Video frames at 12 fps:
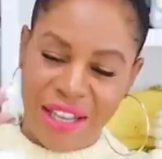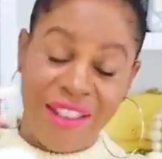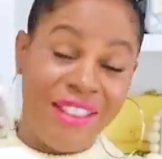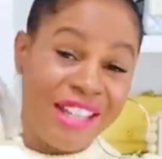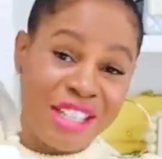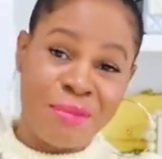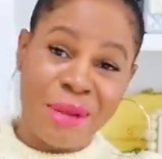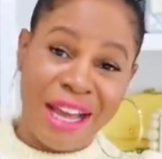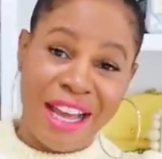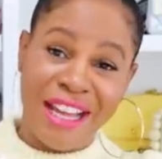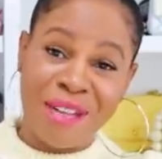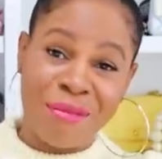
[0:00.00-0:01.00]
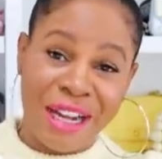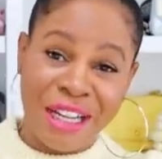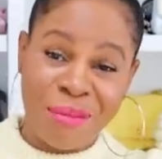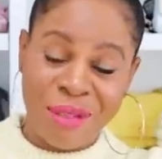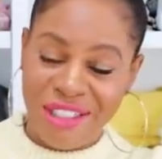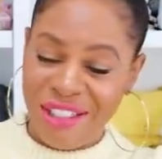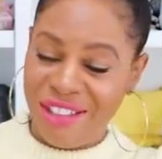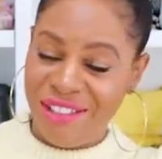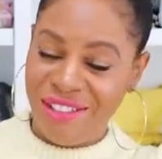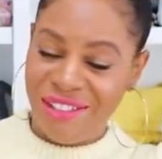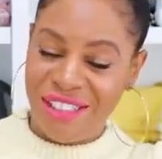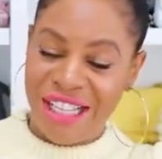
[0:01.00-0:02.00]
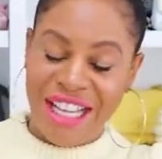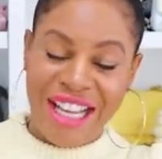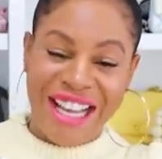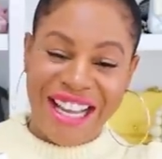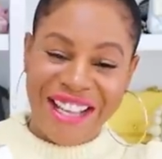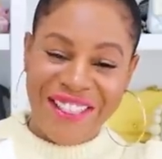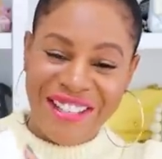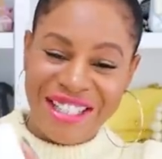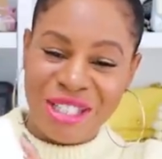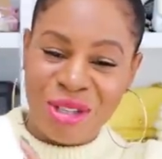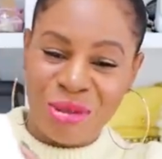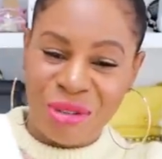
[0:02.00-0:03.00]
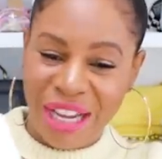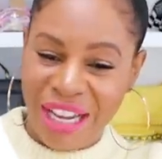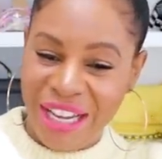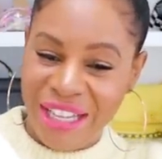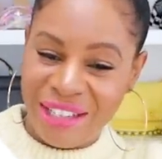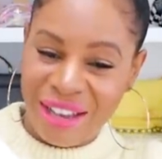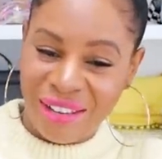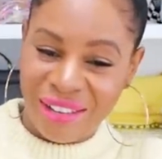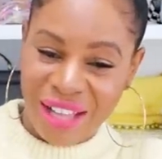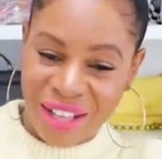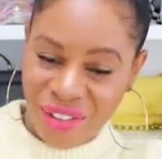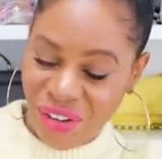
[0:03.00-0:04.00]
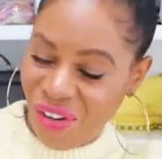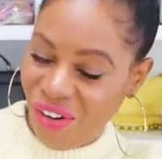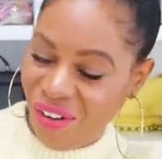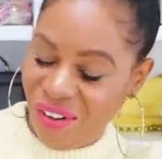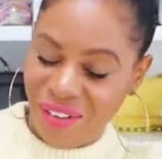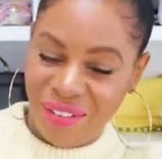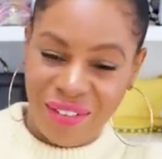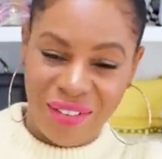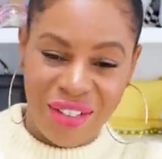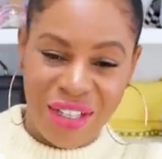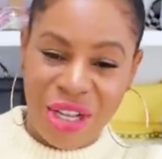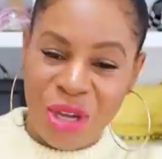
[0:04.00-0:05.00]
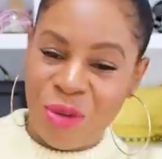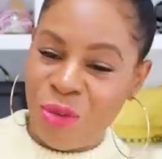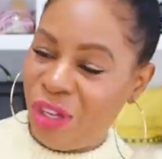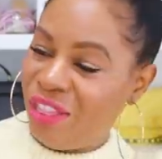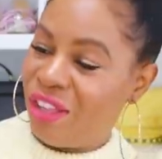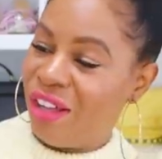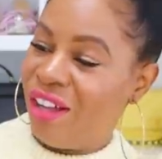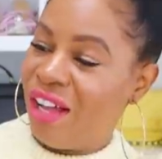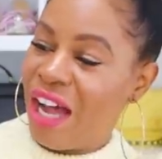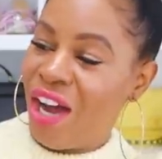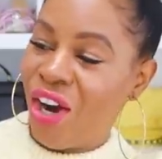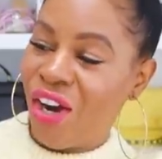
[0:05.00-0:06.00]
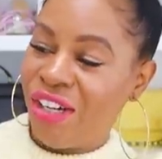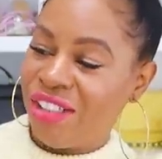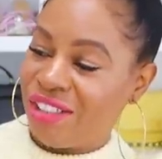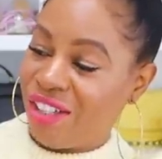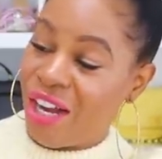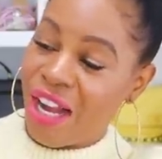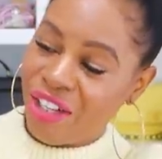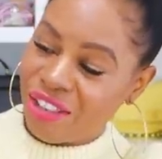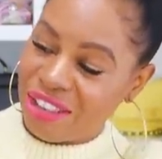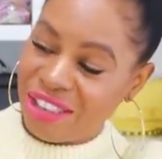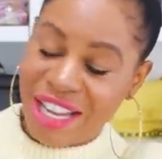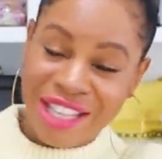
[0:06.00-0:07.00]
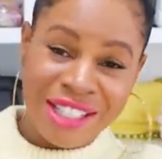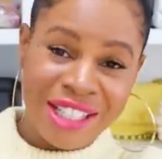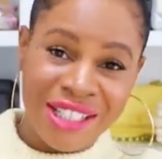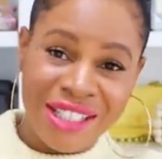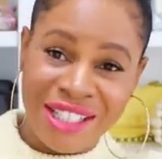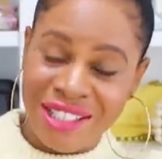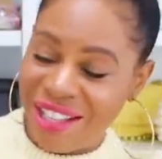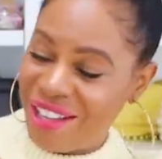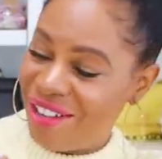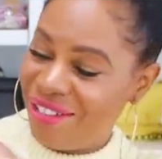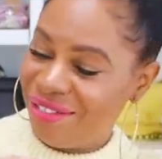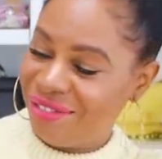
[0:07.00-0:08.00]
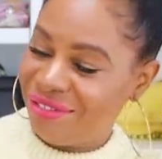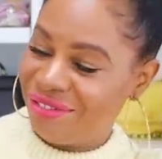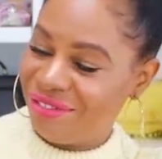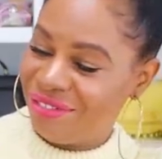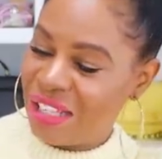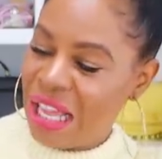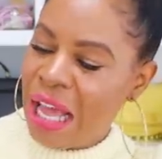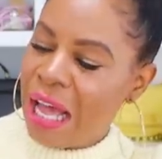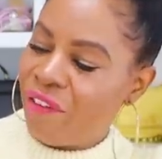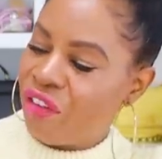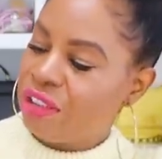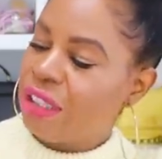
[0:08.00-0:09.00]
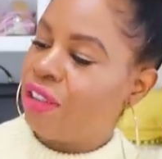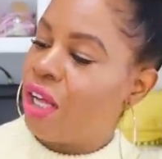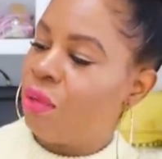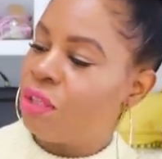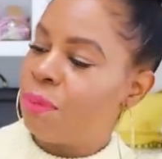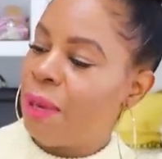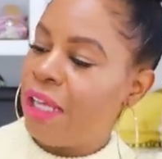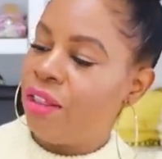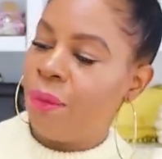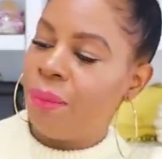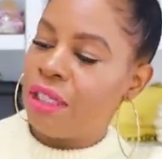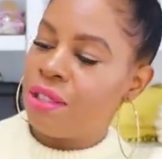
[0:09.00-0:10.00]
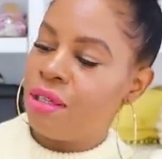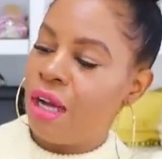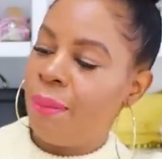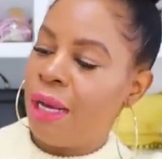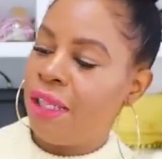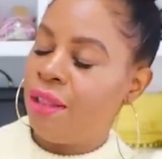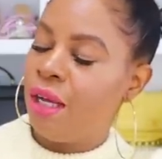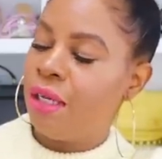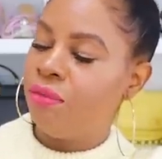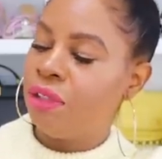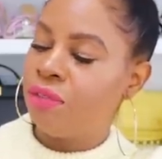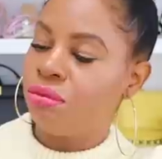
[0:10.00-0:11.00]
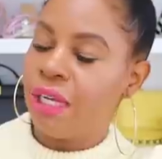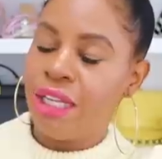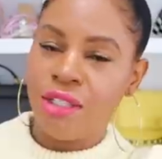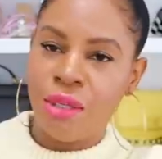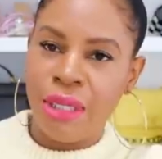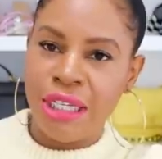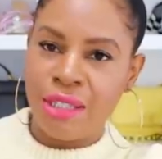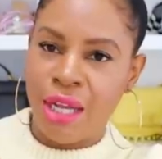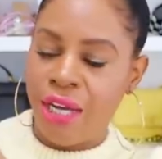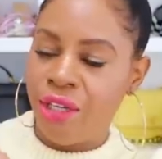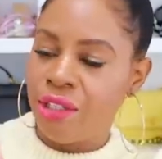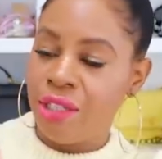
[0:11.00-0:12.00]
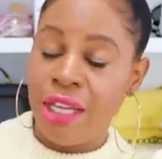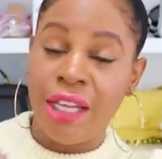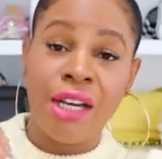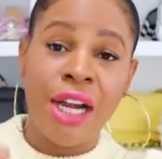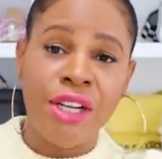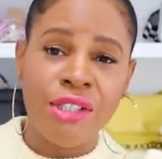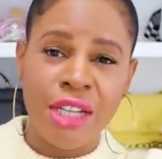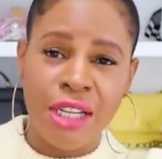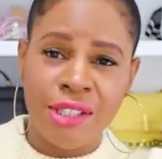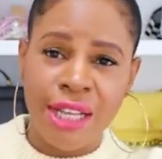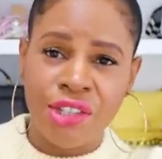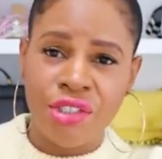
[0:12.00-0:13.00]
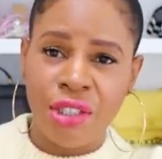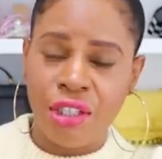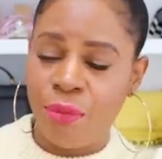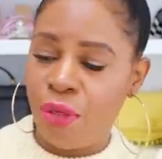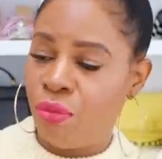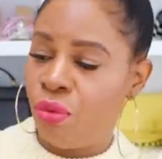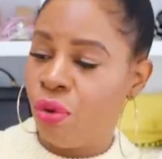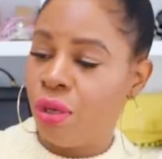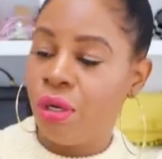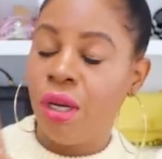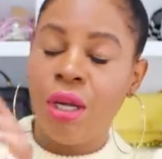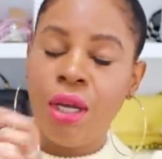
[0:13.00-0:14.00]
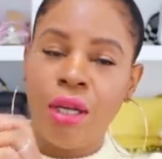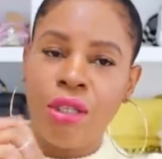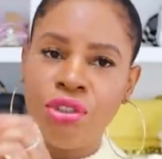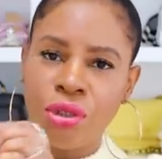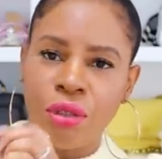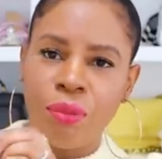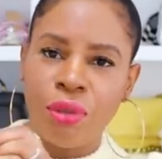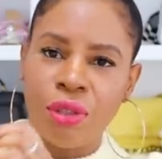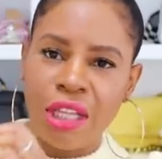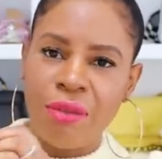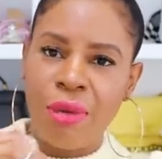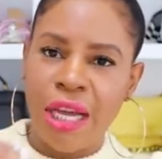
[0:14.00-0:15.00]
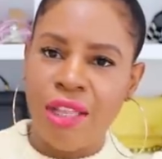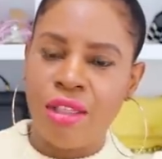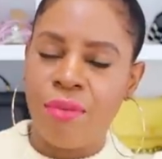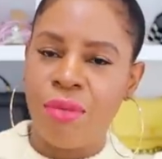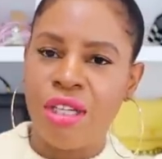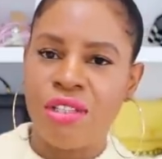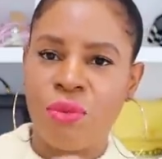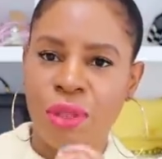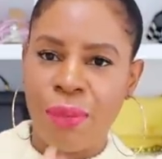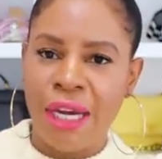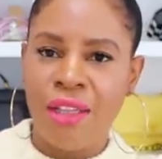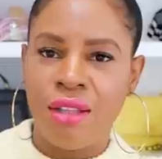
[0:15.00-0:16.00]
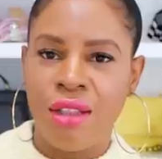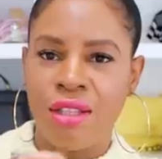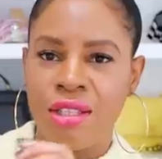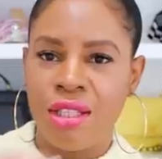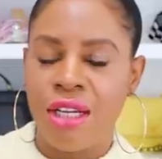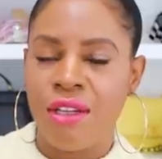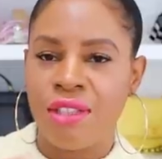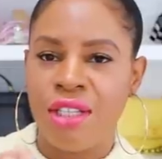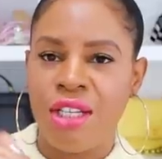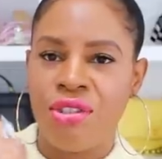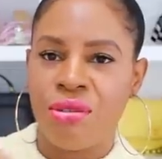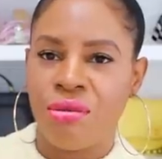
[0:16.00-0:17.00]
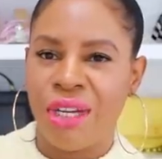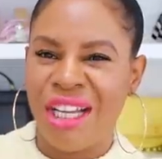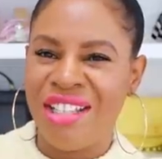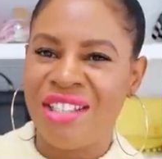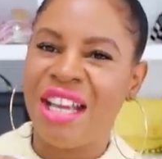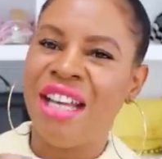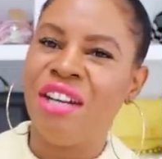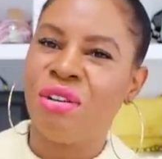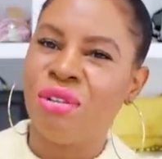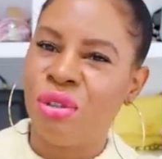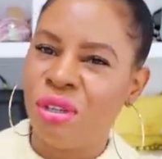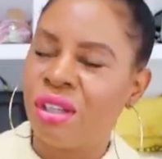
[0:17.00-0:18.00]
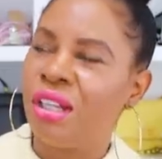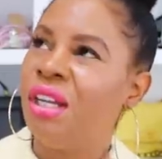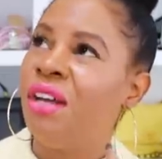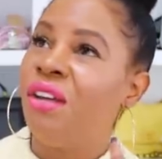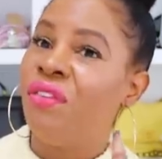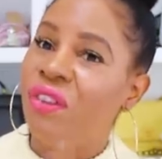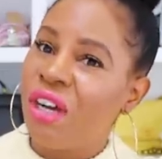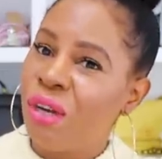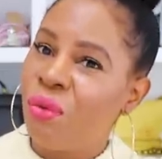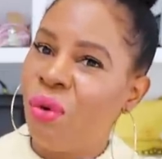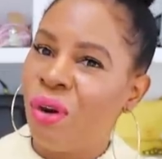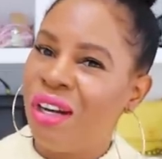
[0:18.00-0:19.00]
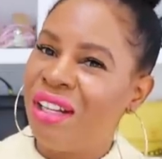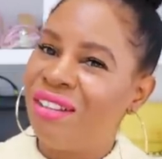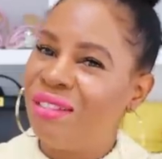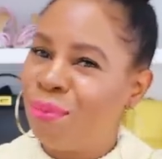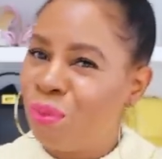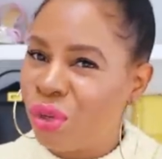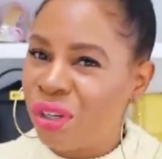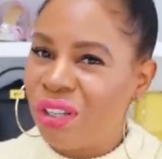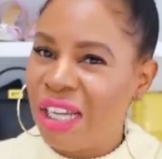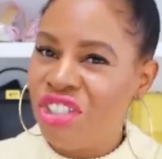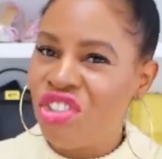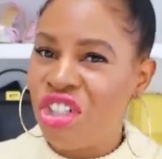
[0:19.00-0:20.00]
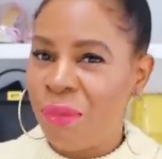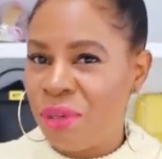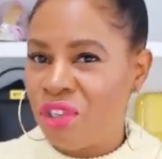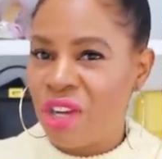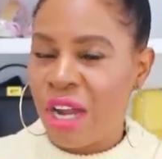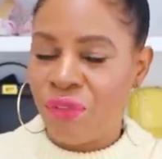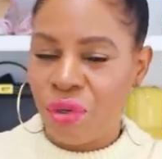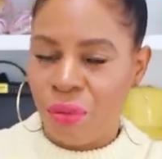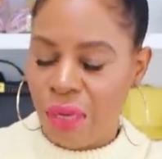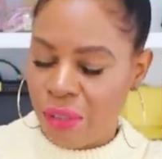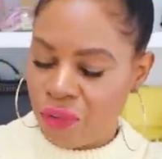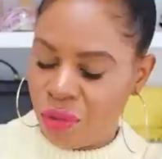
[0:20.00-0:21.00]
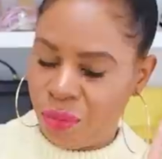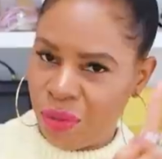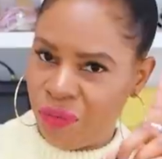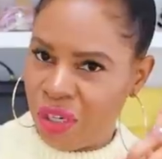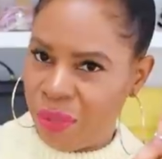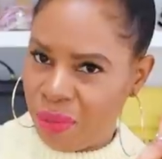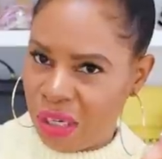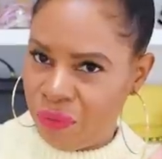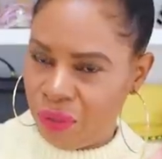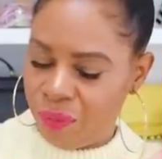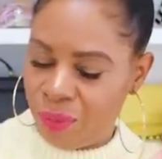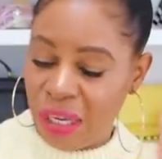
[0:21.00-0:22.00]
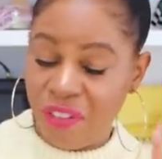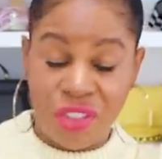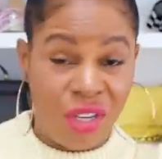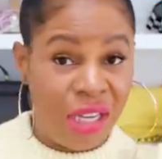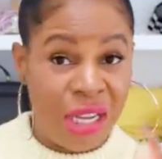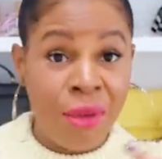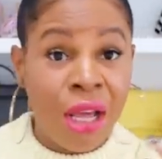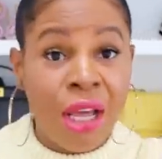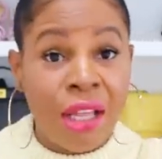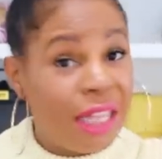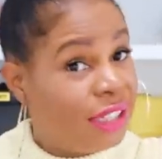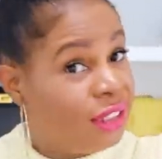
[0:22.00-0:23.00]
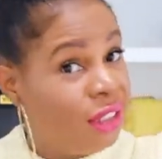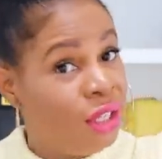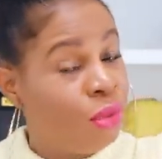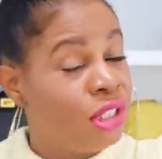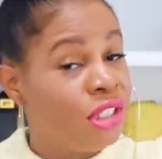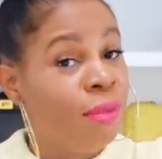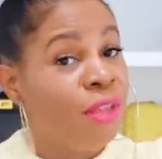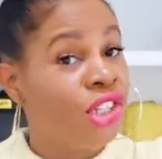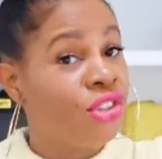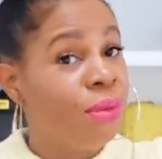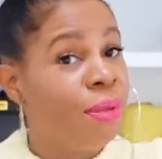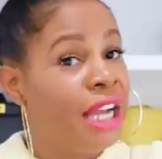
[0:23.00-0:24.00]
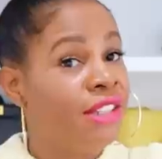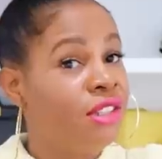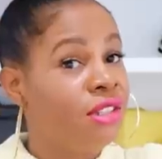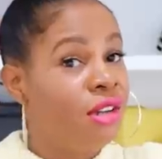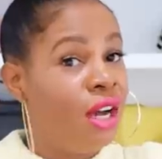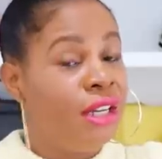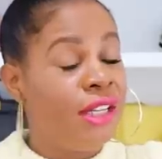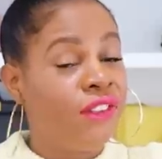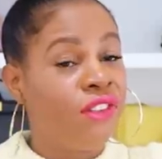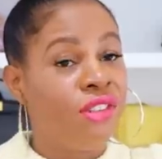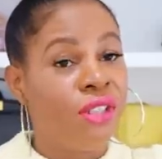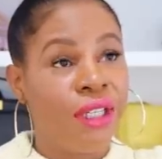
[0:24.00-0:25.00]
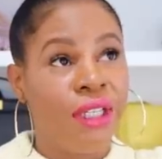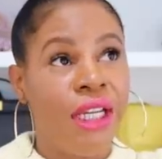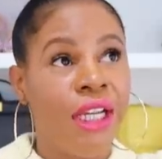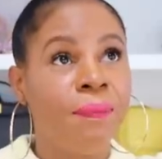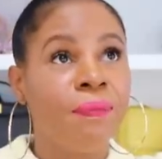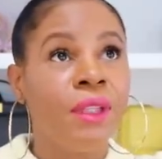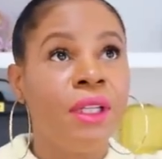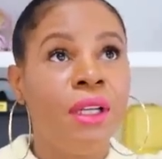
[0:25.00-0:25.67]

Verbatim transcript: this bag, in my opinion, in this grained leather, with the iron snakeskin detail. At first I thought it was python, but it's not. Python is raised, so it is iron snake. And iron snake is actually a little bit more durable than python, because with python the scales tend to raise and it'll look very worn and borderline sheepish after a while. So be very mindful of python. And that's the thing with some luxury bags, it's not necessarily